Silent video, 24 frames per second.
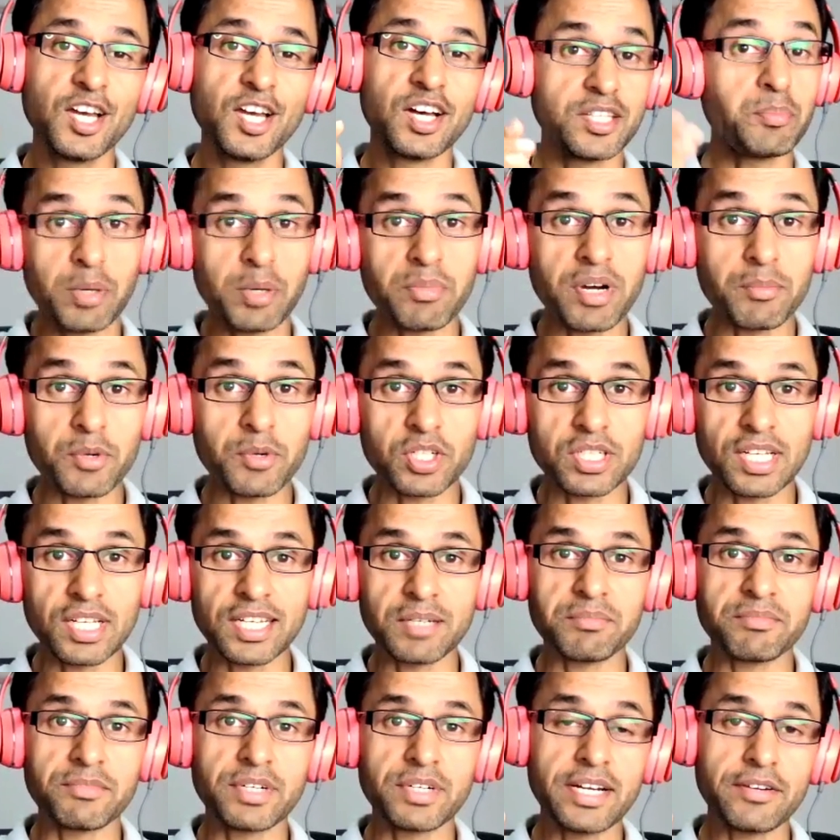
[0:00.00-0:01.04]
the PERMA
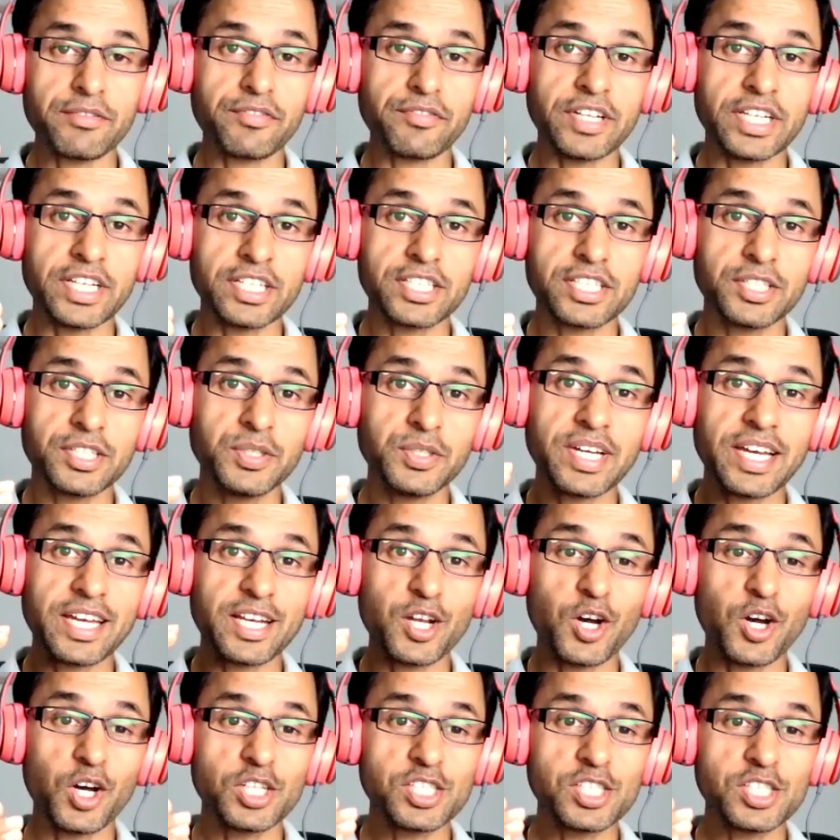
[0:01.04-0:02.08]
model I'm referring
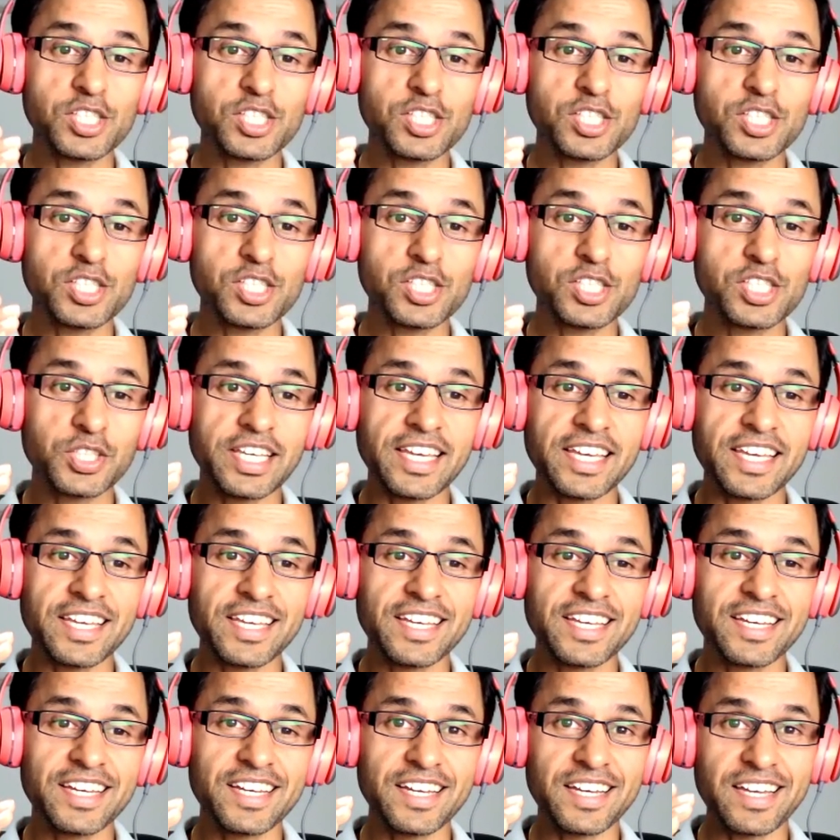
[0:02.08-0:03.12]
to, and also
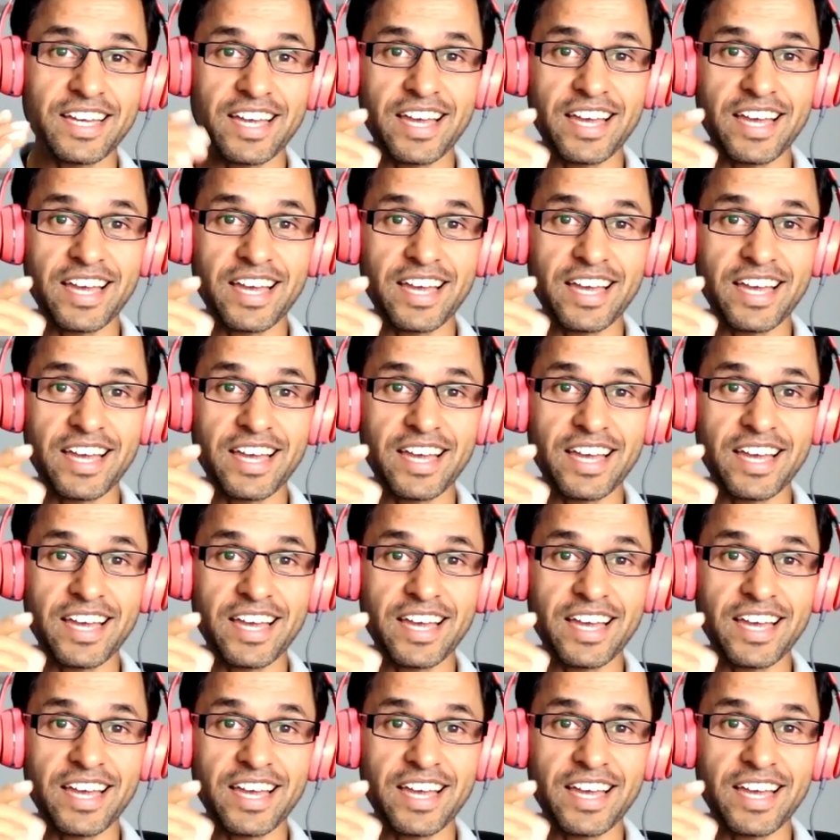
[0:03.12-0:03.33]
the